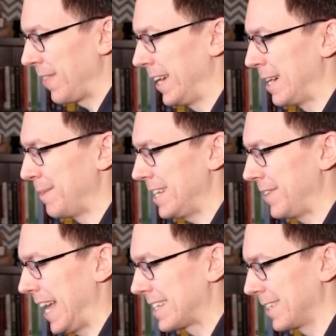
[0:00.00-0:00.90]
Um, it
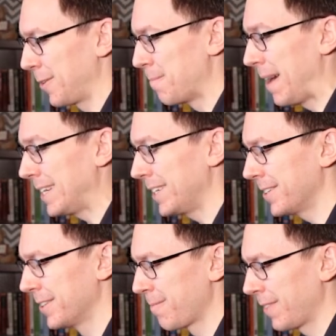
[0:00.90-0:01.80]
even has a little
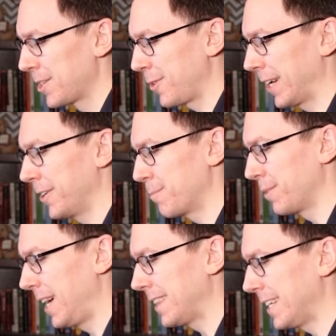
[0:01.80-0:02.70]
menu. So I could
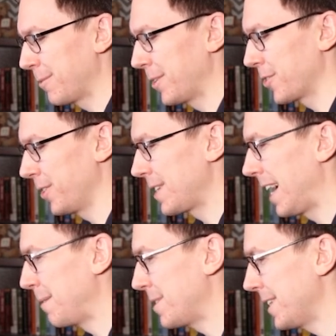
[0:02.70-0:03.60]
plot the original
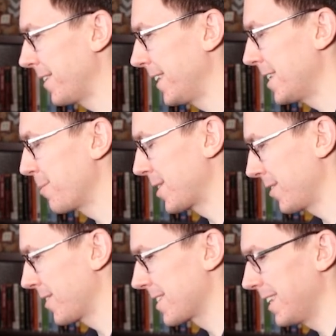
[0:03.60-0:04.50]
time series,
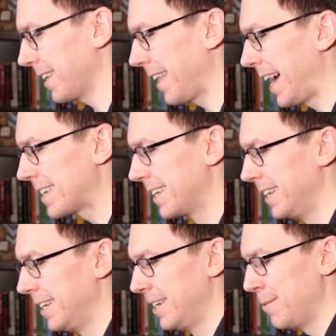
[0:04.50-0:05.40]
which looks like that.
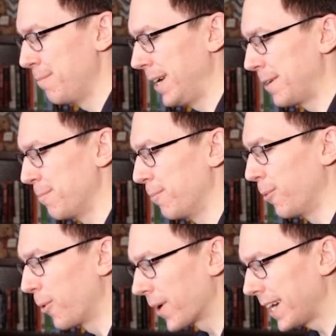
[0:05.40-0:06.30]
But
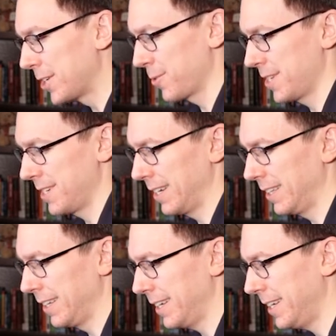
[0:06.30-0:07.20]
more
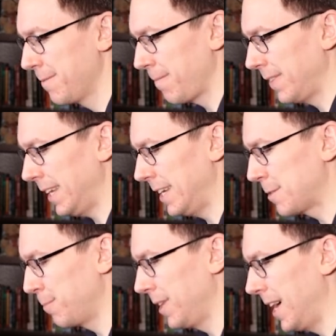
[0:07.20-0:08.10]
interestingly,
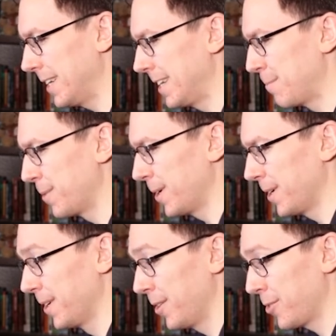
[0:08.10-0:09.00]
is plot
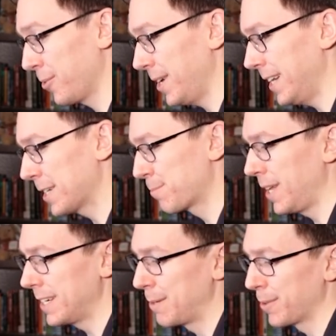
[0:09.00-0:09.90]
number three, because
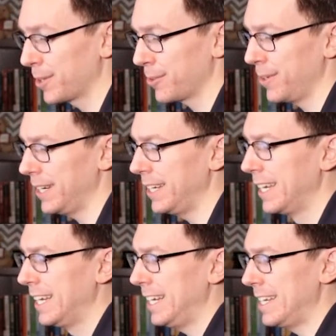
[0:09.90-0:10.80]
plot number three
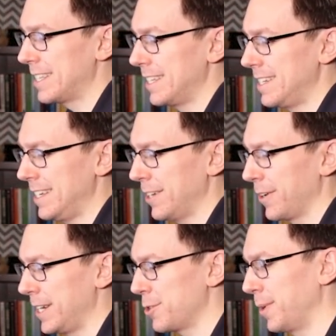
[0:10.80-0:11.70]
is the
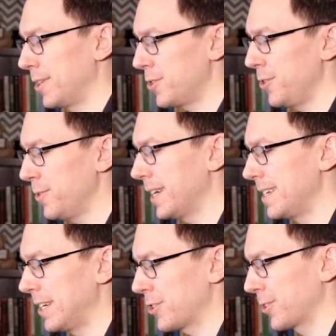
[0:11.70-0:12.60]
series with two
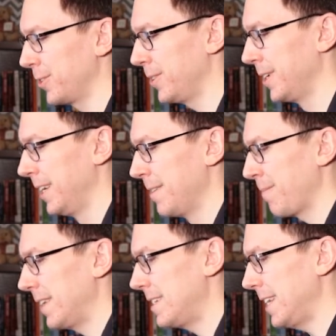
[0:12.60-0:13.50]
conditional
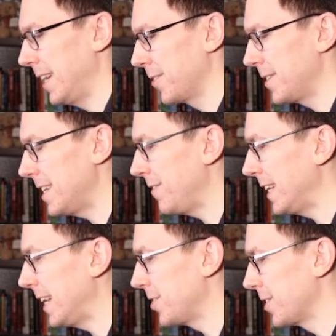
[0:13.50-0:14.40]
standard
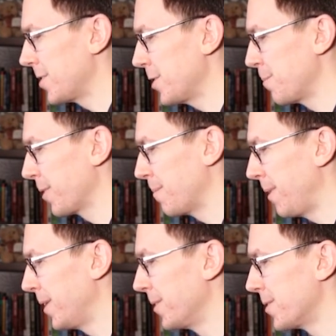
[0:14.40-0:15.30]
deviation
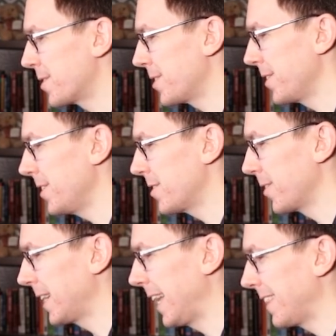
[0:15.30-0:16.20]
superimposed. So you
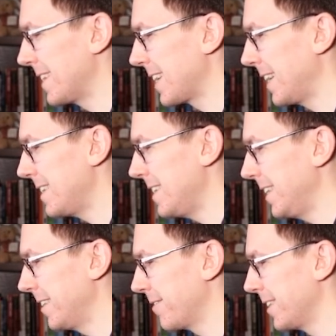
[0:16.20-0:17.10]
sort of get this
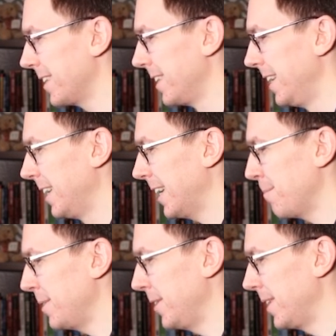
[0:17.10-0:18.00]
idea of the
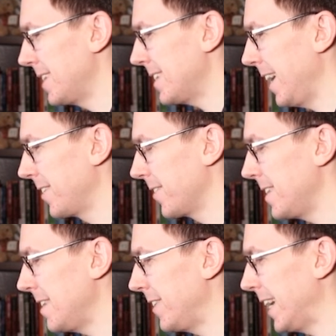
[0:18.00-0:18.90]
computed standard
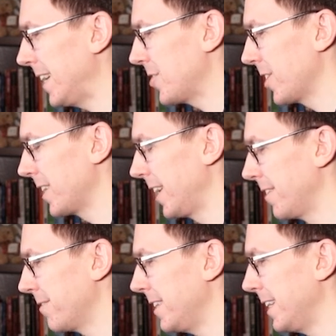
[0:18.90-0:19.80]
deviation
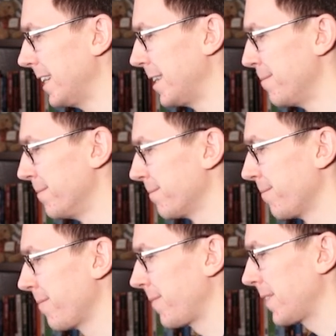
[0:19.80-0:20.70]
of the um,
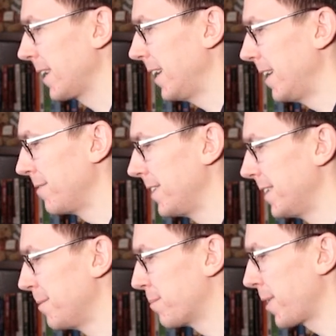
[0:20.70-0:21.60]
of
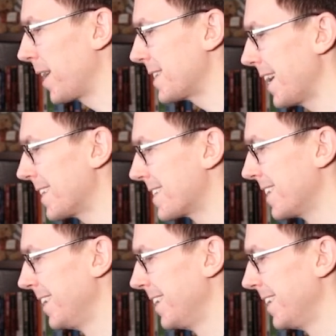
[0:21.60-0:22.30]
the process,